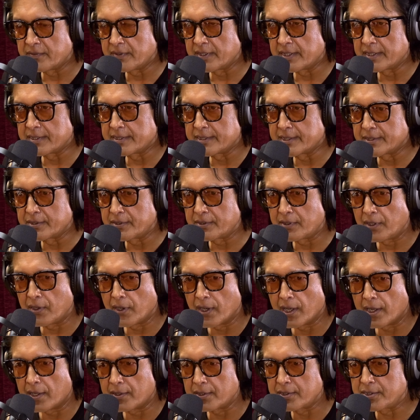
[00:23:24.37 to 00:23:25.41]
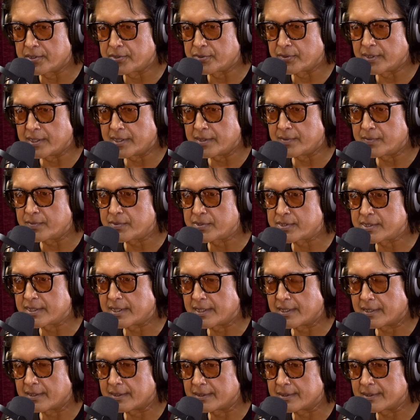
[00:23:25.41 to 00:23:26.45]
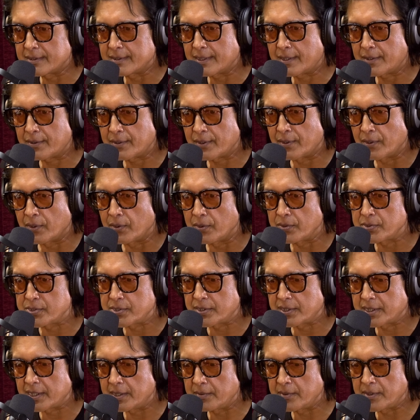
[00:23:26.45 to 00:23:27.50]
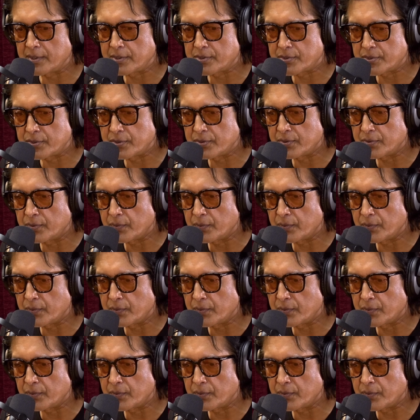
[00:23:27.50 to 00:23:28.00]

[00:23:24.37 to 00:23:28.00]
and, you know, all our dreams and our goals are coming true,